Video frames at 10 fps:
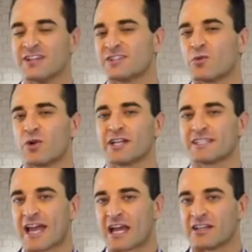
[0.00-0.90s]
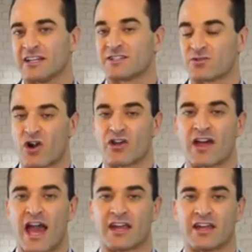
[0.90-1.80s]
So what exactly is growth
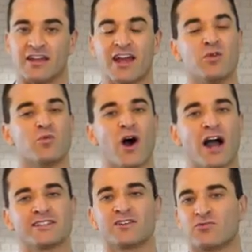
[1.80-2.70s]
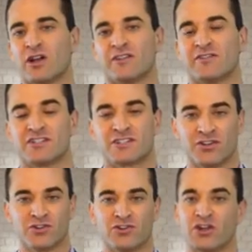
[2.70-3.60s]
hacking, and why is it relevant to
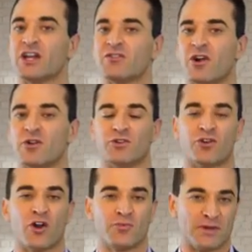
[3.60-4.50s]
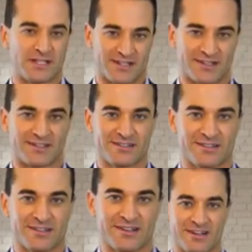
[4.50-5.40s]
you in growing your own
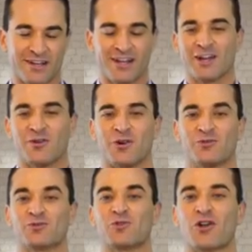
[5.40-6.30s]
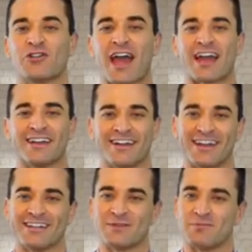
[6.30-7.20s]
business? Well, growth hacking
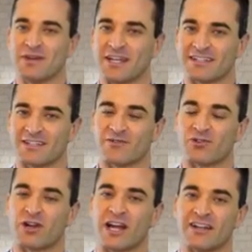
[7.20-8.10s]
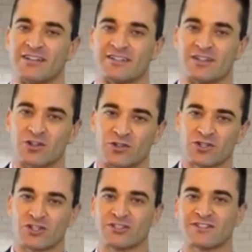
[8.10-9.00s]
is a mix of creating
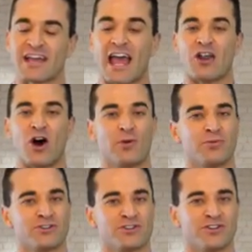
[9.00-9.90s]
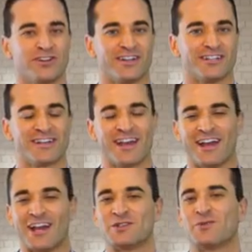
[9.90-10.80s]
solutions and opportunities
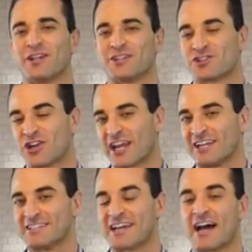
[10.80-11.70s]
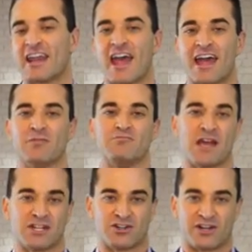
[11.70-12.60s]
as well as tracking data and
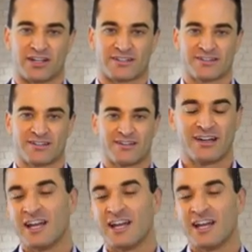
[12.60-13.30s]
metrics.